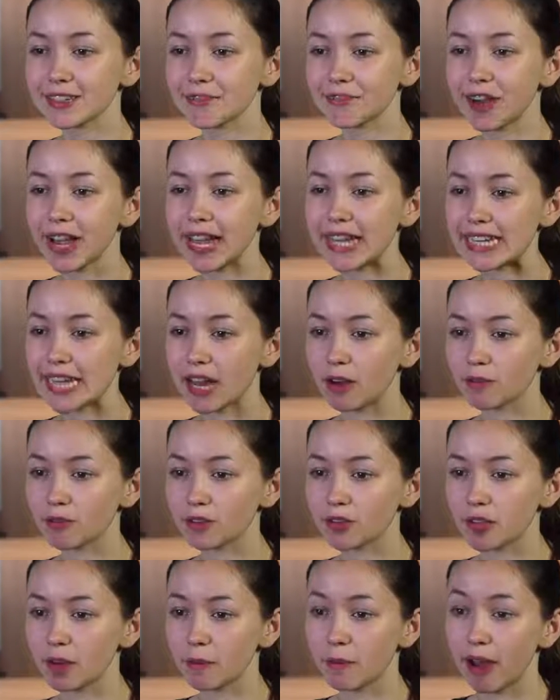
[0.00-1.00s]
to find
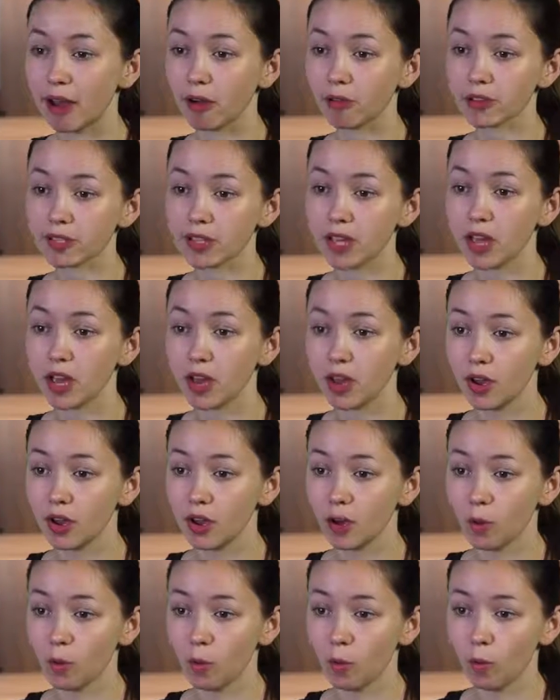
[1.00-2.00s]
out about
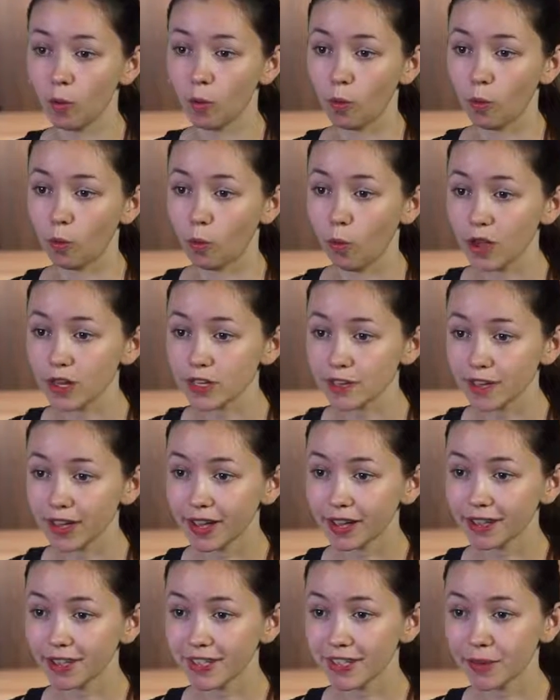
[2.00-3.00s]
what they
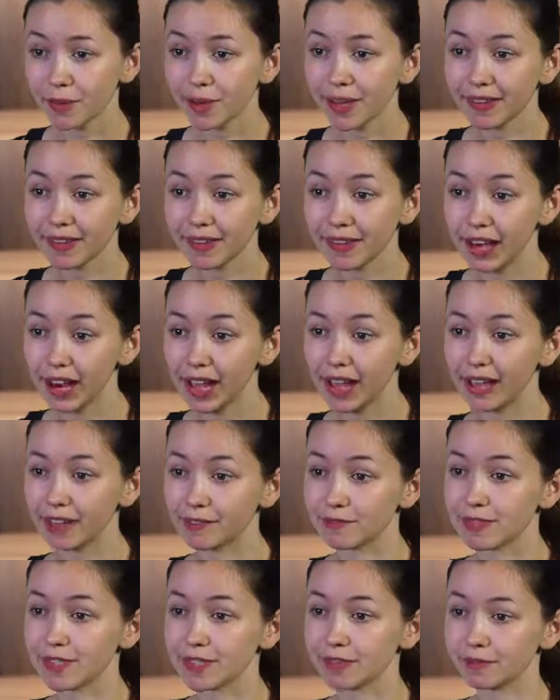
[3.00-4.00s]
are doing in their
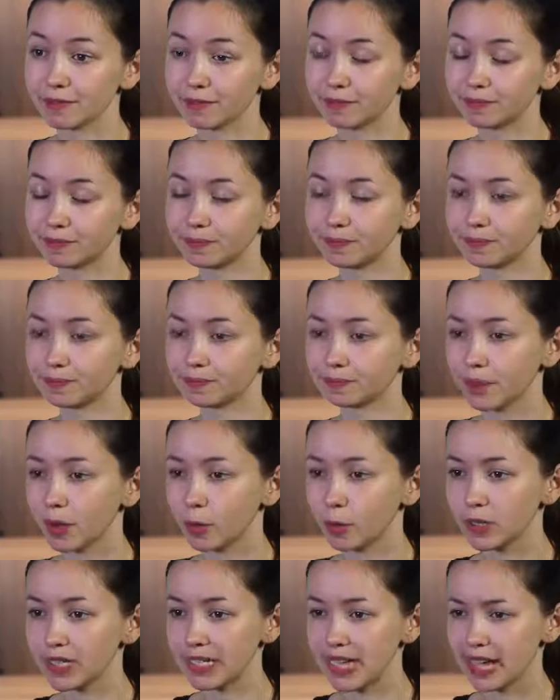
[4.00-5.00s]
lives.
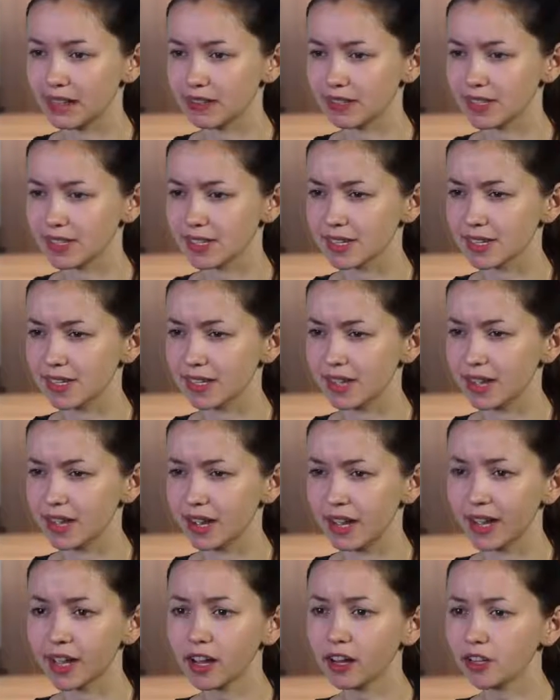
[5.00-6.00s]
What else?
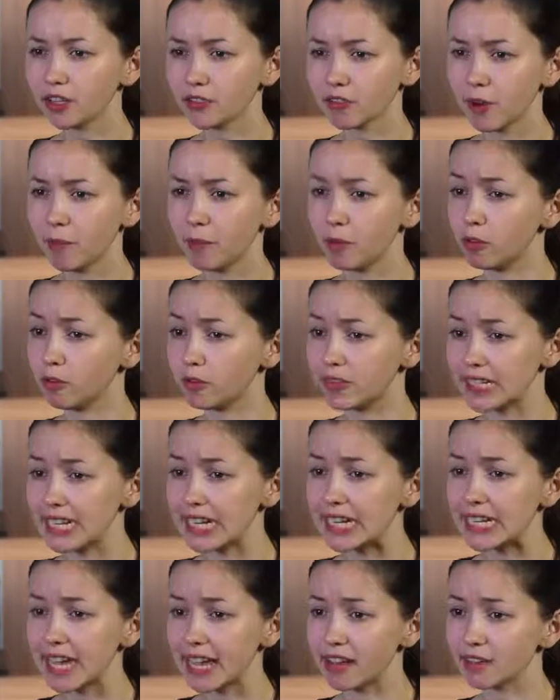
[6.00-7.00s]
I can't remember all the
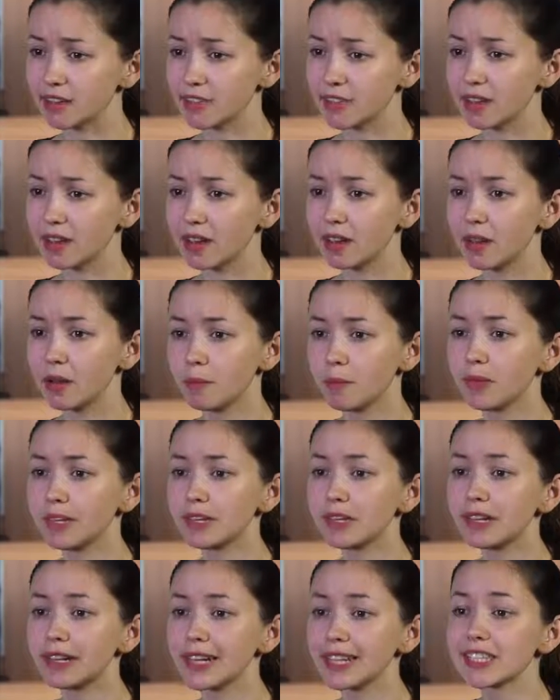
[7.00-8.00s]
details.
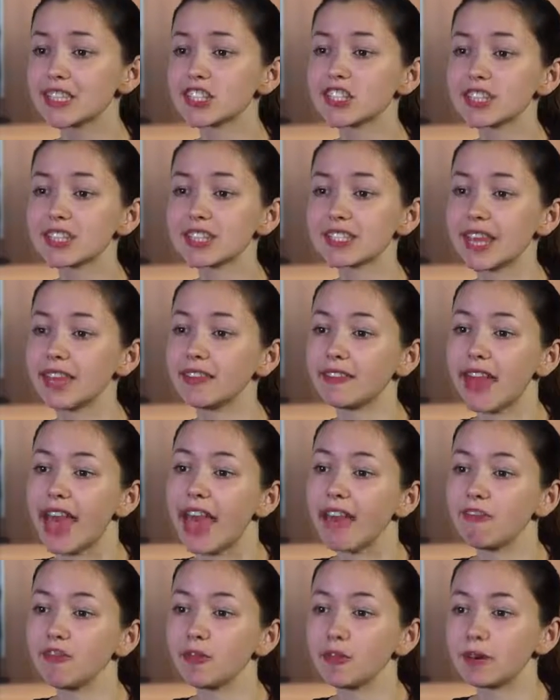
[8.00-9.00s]
But let's just say that
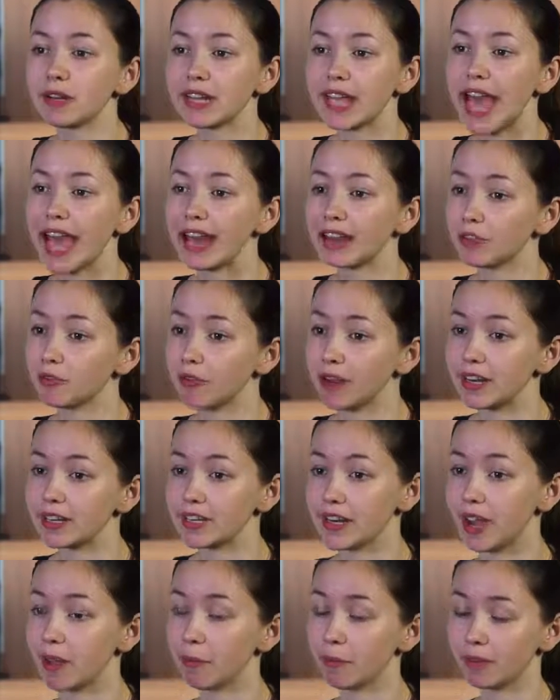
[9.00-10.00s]
everybody had a great
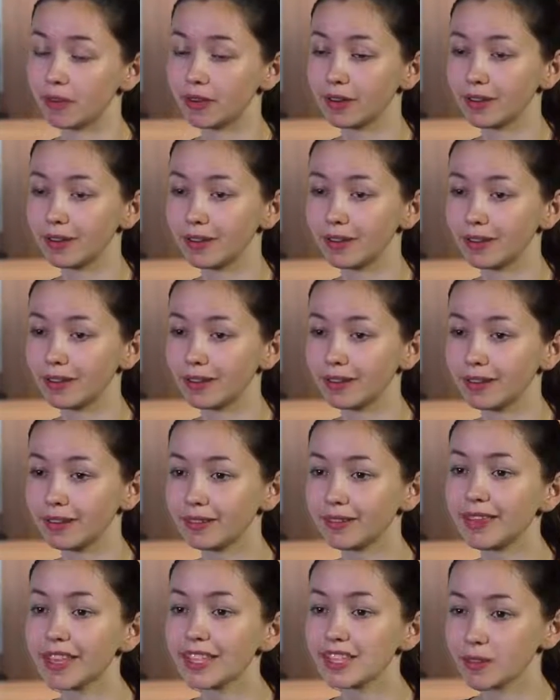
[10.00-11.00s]
time.
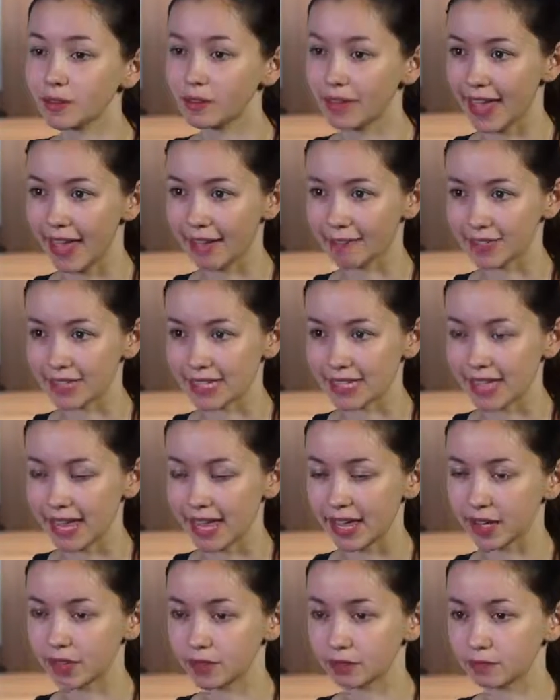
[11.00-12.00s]
That's all I have to
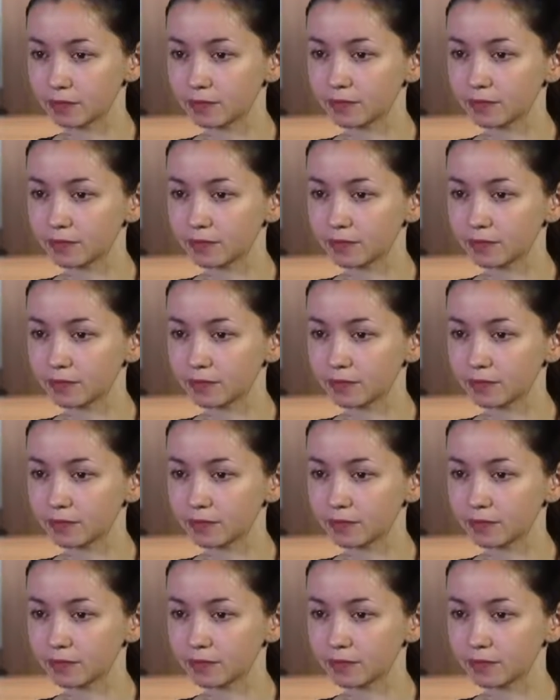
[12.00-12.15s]
say.